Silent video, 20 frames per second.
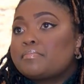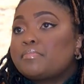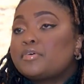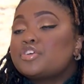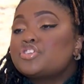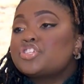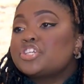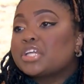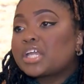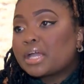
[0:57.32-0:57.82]

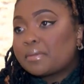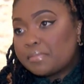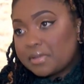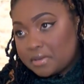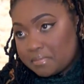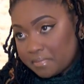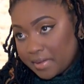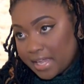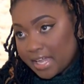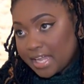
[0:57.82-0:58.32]
pushing up
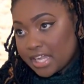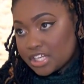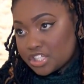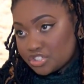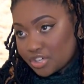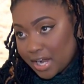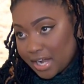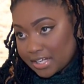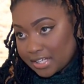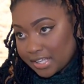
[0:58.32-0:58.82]
in
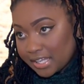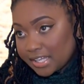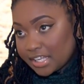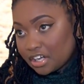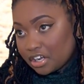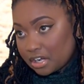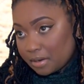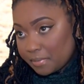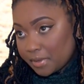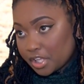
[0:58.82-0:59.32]
bed, trying to
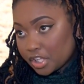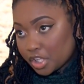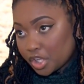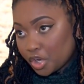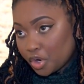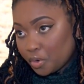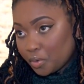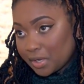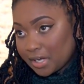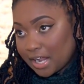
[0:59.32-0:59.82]
get on a
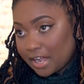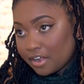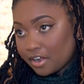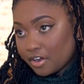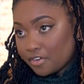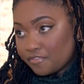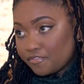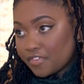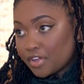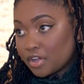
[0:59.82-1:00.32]
pillow, and I